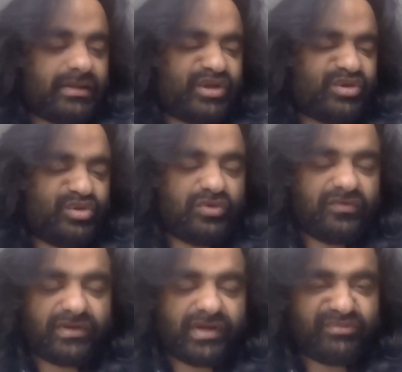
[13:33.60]
you know, go
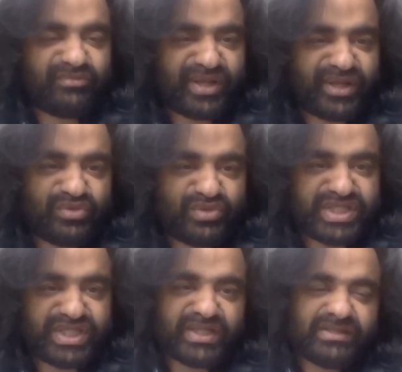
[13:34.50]
for like bank
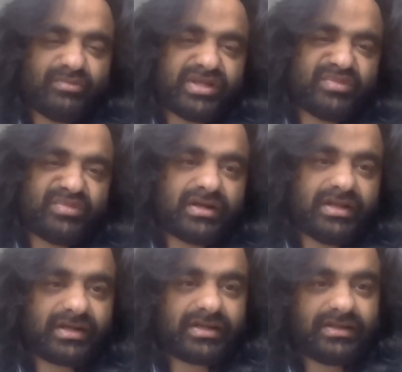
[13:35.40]
coaching, either become a
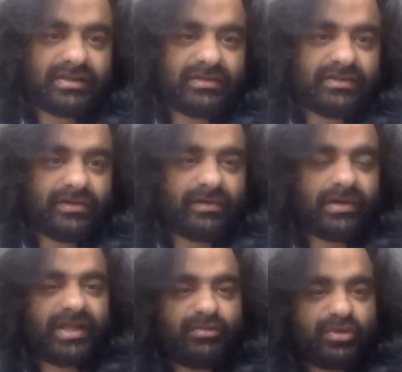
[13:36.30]
clerk
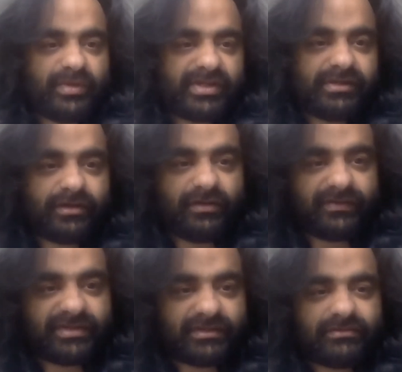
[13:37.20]
or like a probationary
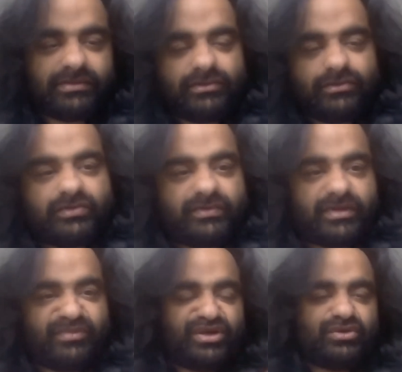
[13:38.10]
officer. So those
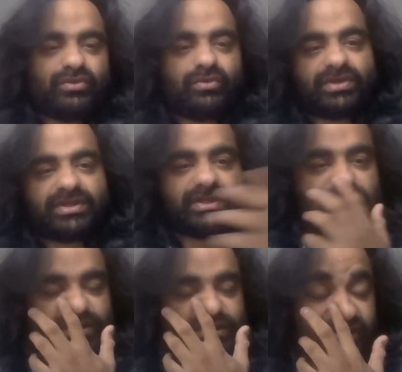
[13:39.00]
were my two routes
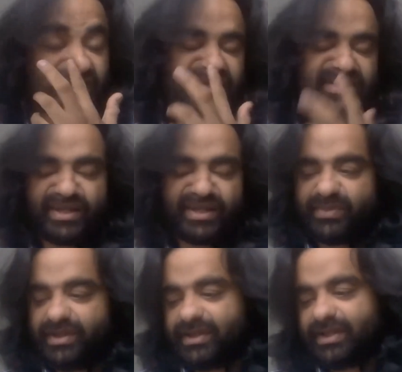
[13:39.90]
that
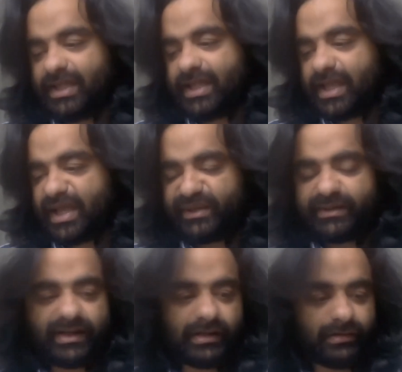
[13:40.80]
time. I
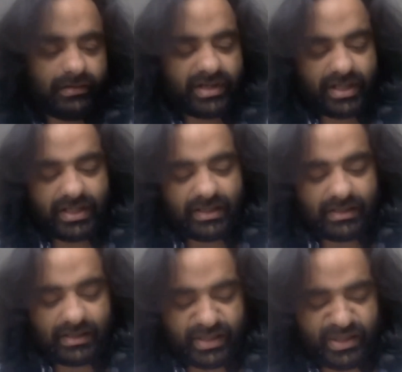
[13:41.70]
tried a lot.
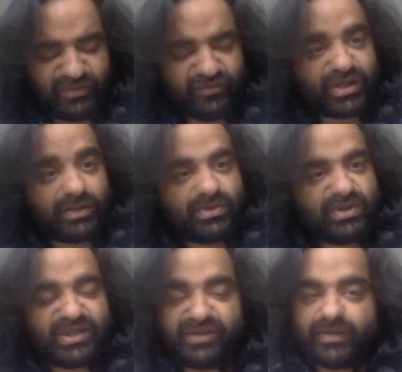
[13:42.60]
It didn't work out.
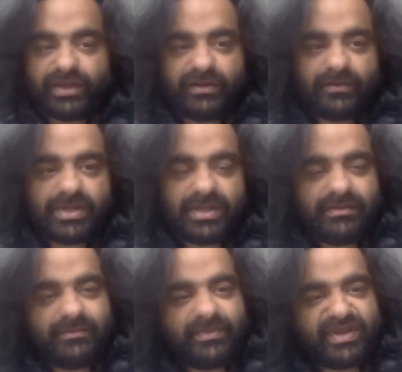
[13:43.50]
Nothing worked out.
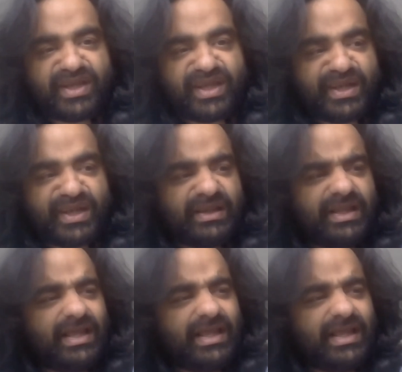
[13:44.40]
And